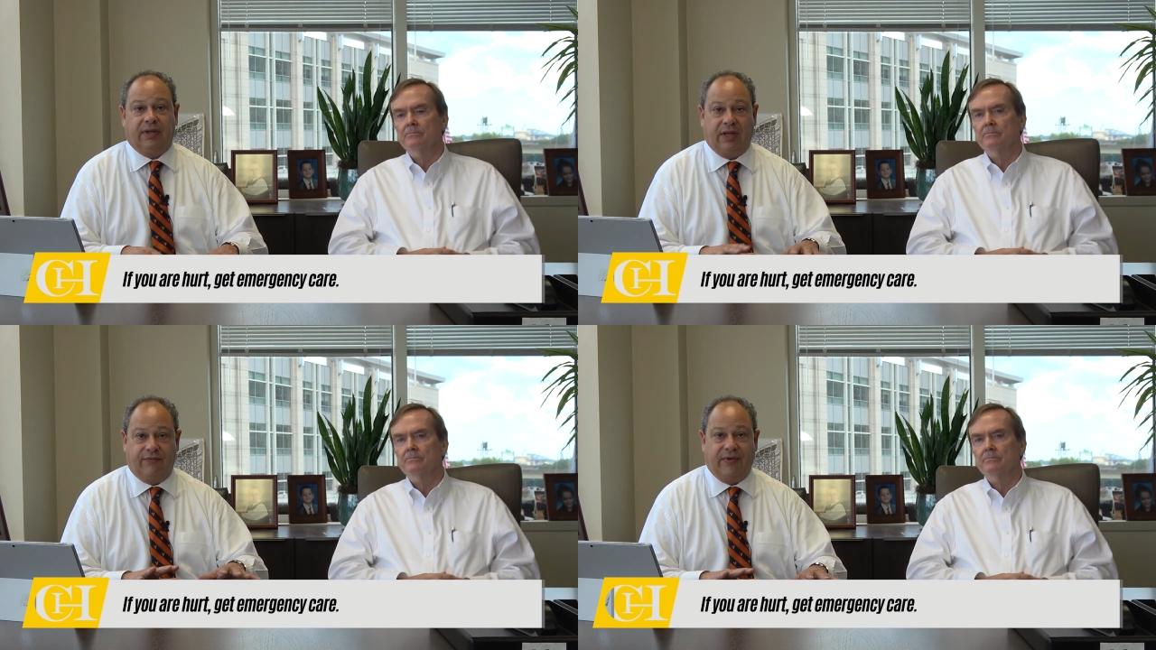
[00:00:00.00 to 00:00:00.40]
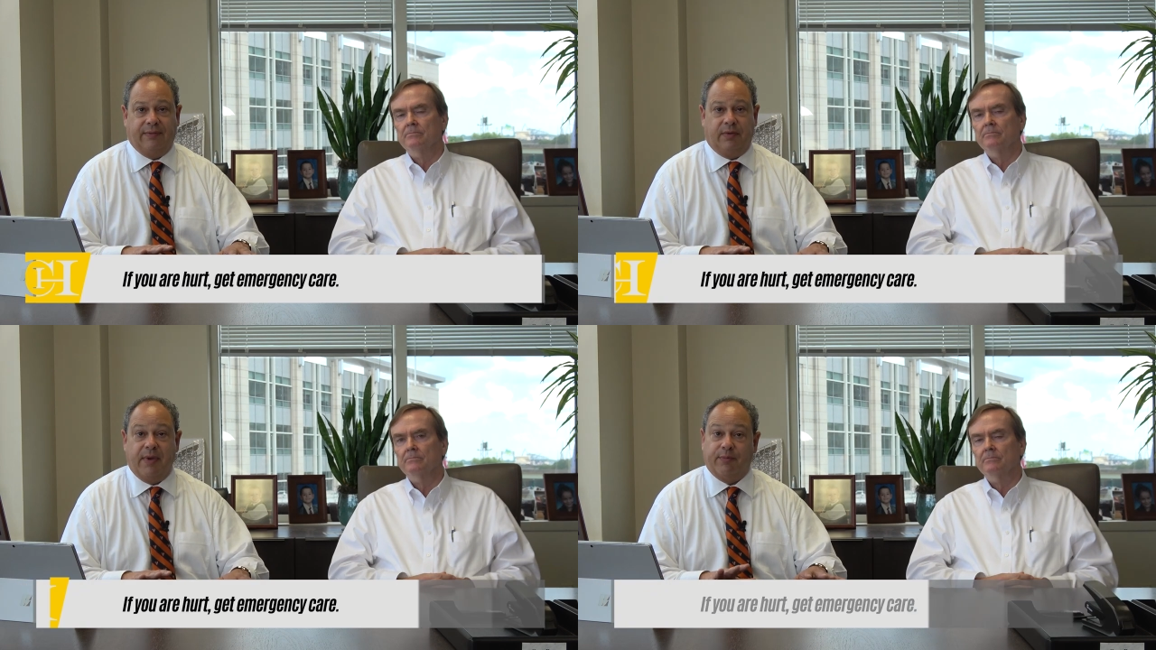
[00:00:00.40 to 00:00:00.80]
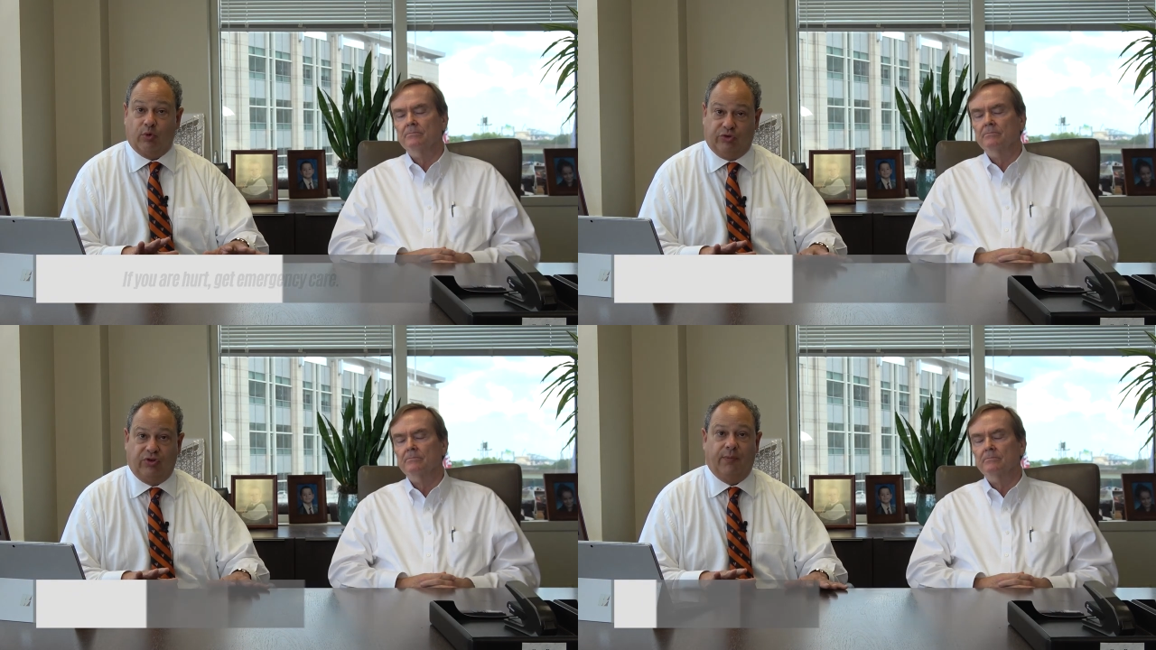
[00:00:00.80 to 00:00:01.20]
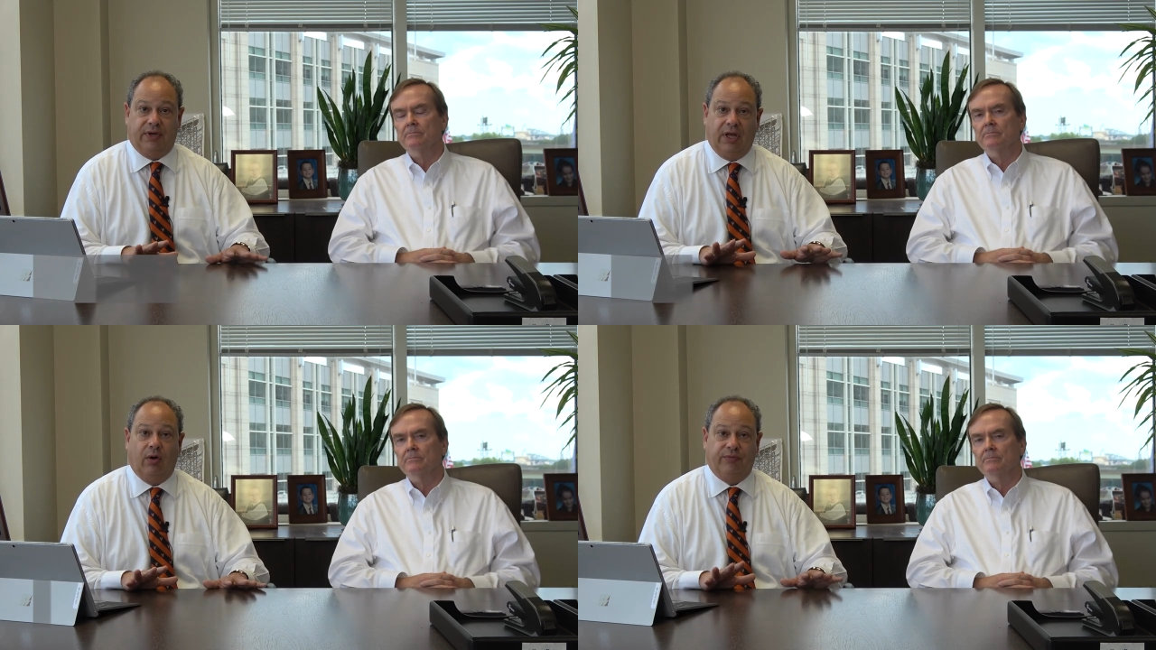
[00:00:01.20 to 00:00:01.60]
Speaker 1: get a family member or someone
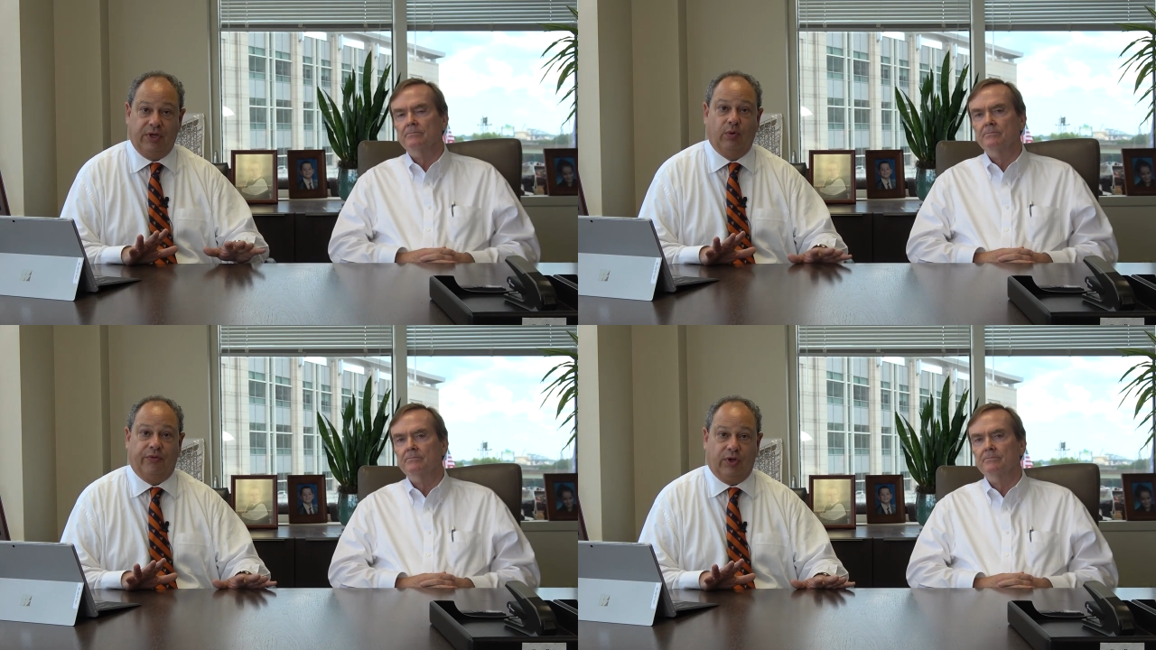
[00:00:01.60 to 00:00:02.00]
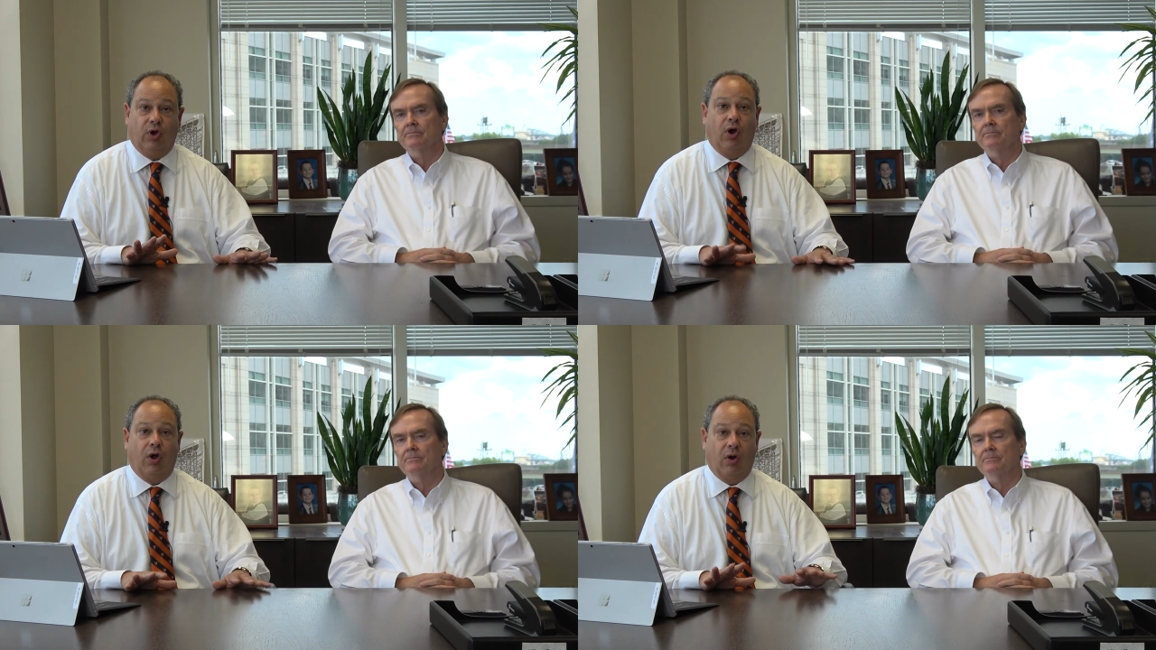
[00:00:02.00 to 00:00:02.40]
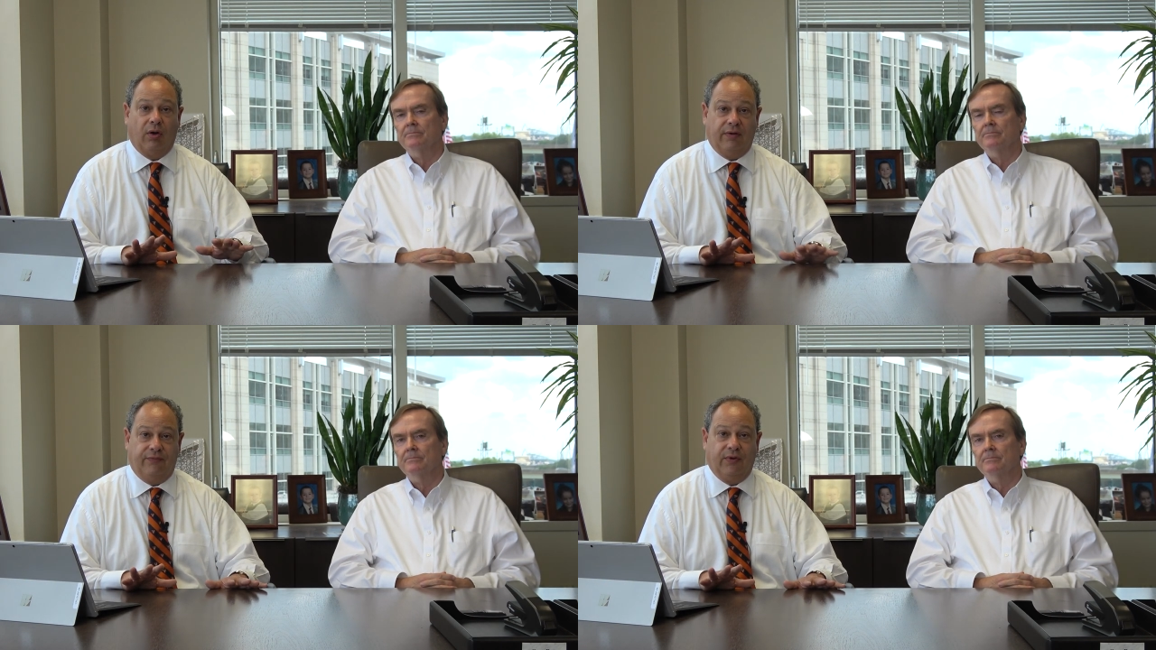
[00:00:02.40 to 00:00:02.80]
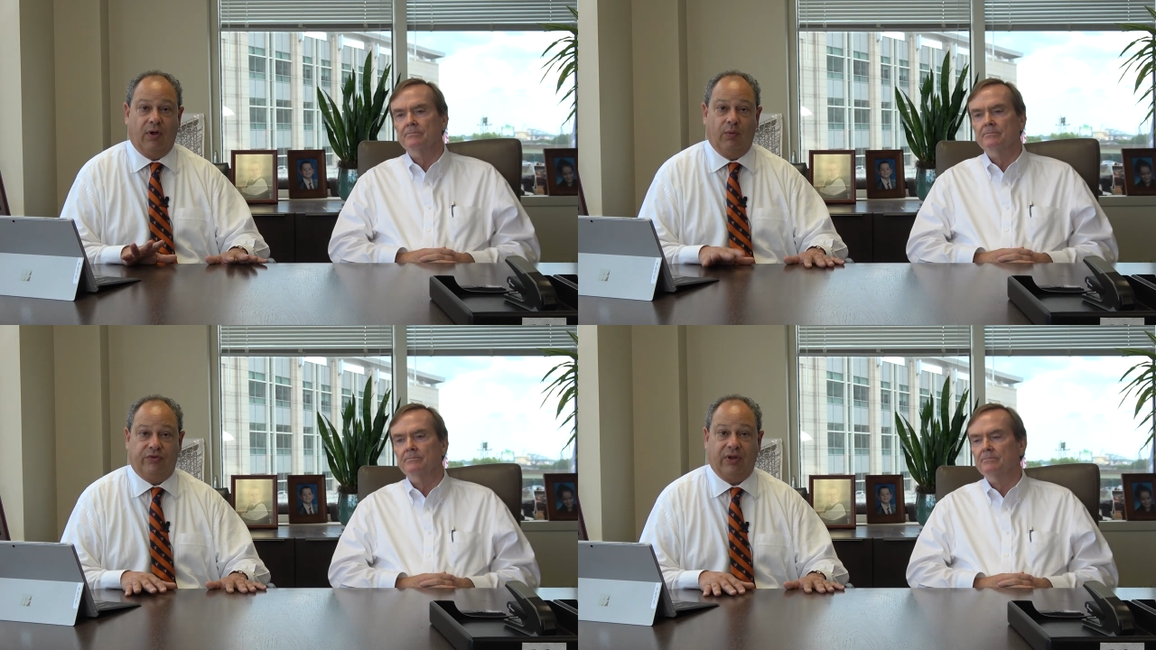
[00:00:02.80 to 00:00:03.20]
to help deal with the car and figure
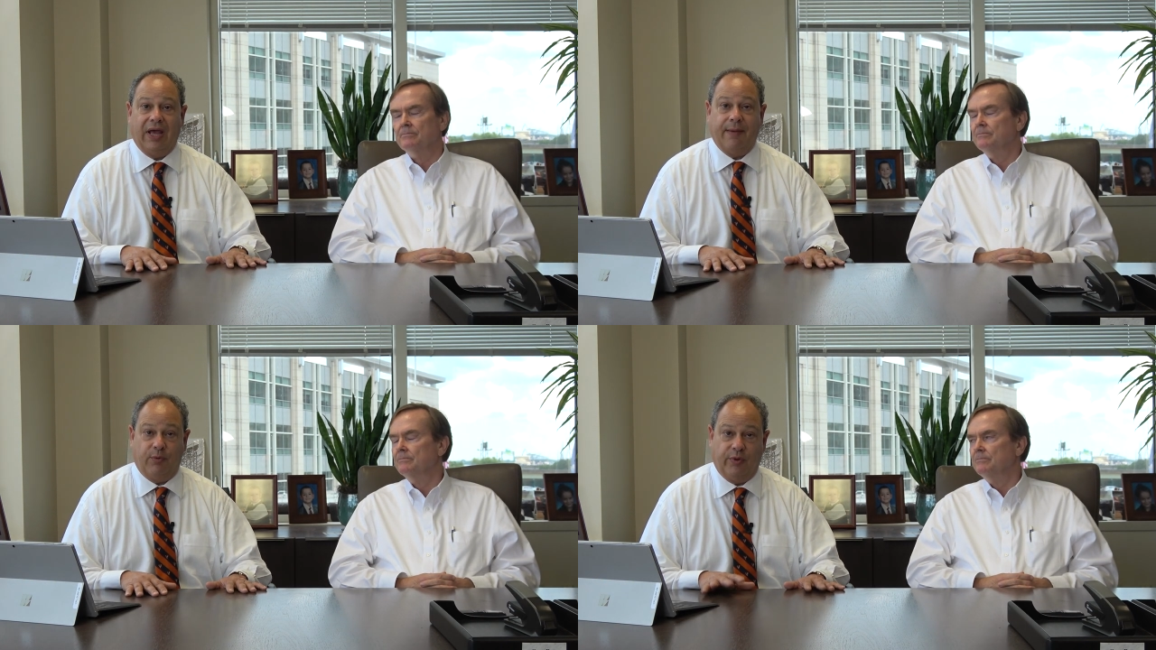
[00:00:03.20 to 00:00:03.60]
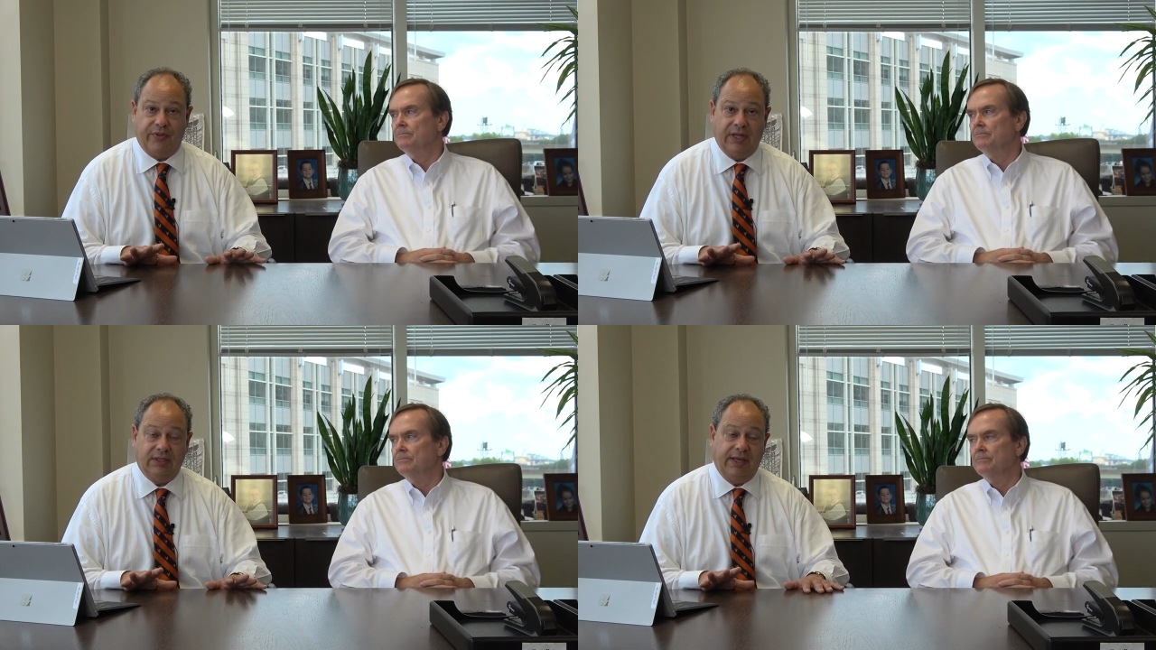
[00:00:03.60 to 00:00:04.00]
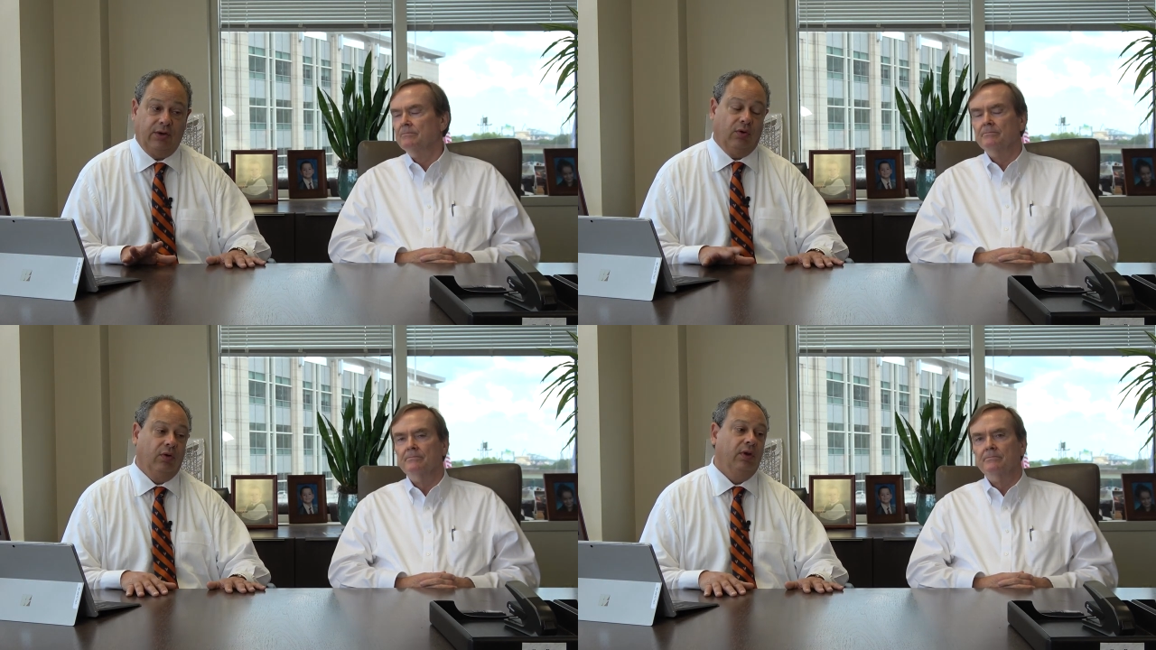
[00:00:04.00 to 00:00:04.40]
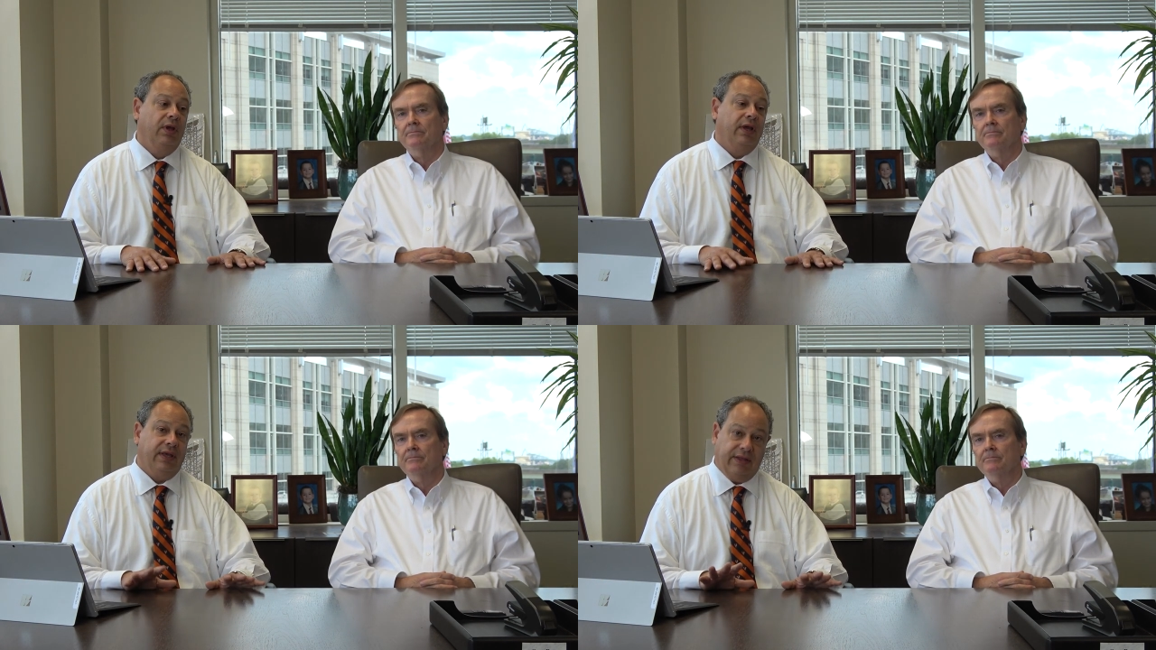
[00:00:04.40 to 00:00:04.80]
out what's going to happen with that later.
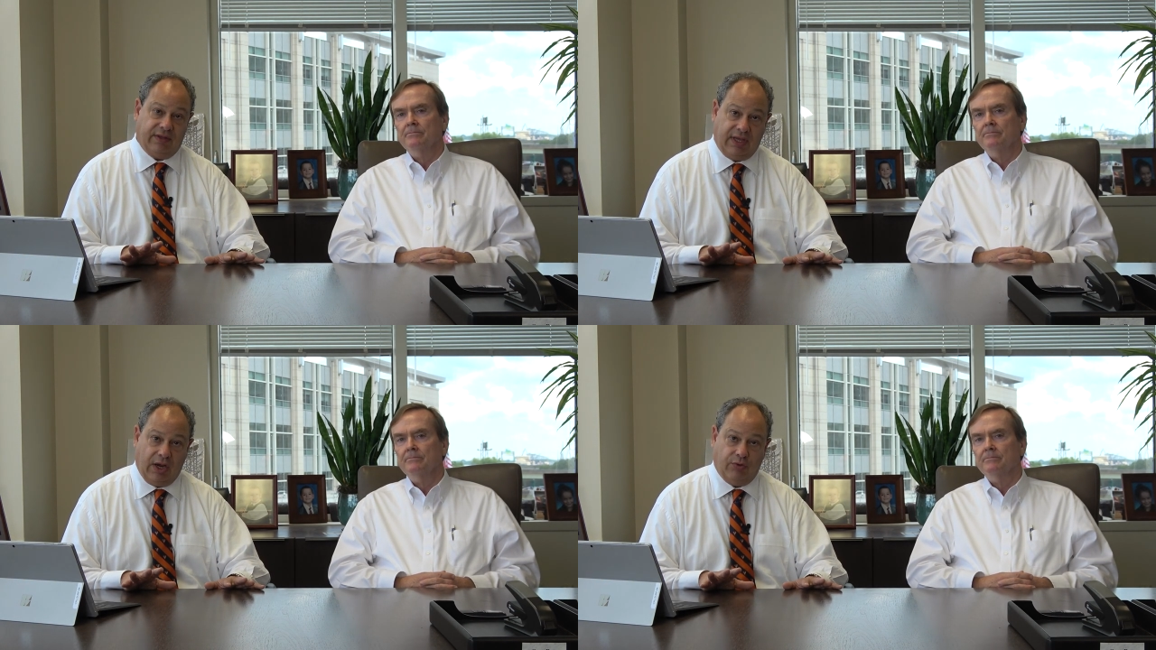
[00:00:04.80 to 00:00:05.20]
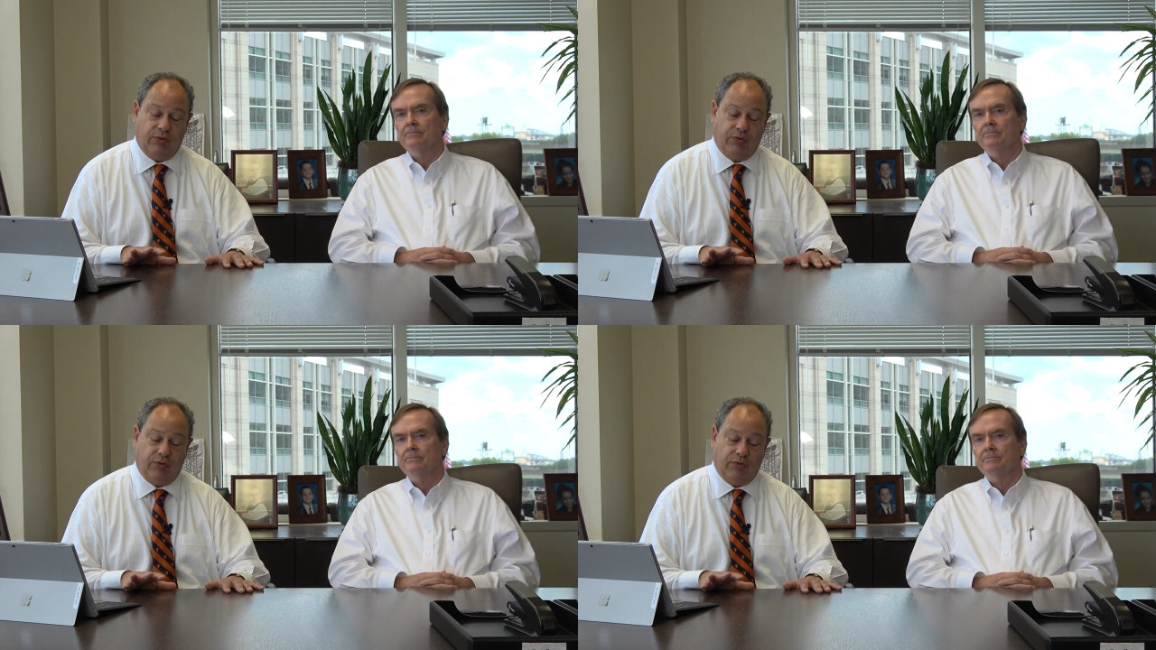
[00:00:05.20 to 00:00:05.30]
Get the care